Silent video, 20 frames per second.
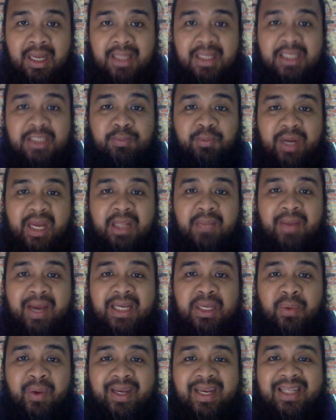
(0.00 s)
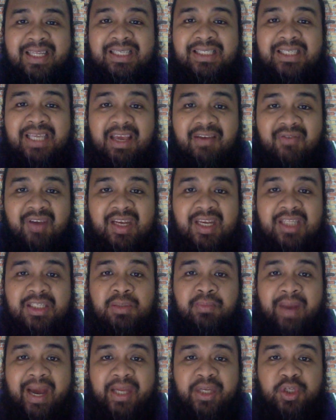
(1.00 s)
The spread, by the way, that is given,
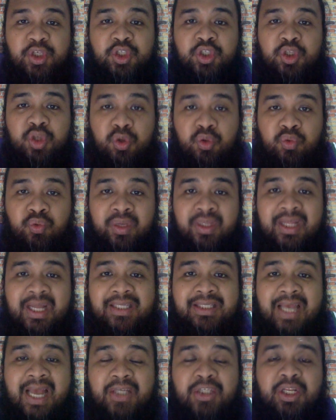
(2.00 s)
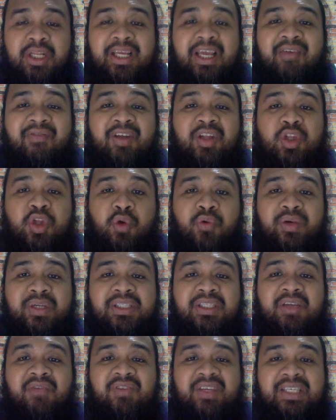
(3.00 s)
it's -2, and that's actually given
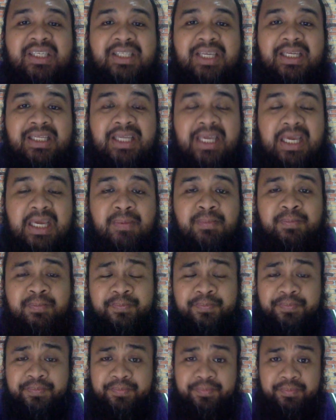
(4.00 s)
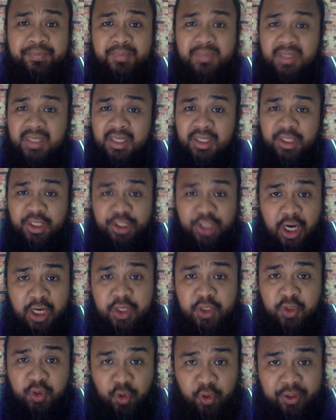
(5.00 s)
towards the visiting team, the
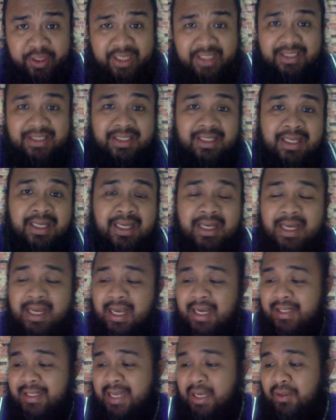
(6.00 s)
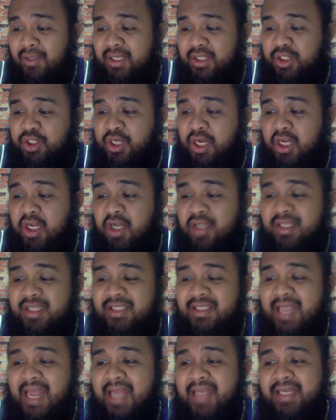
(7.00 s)
Charlotte Hornets. Now, let's check on the
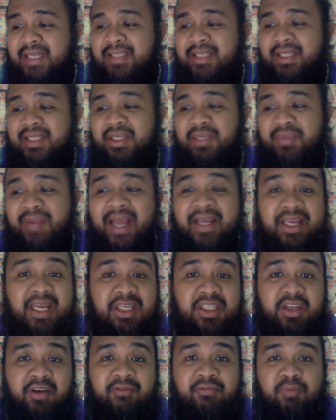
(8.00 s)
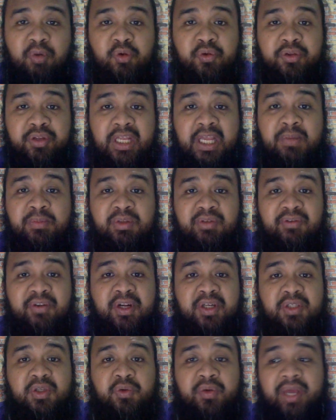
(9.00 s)
standings and the rankings of both teams
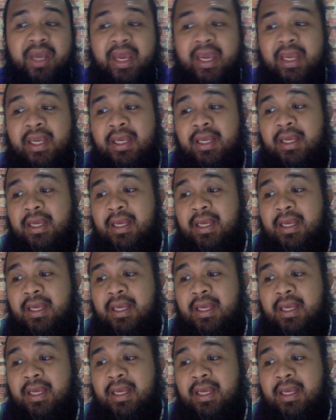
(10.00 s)
first, okay?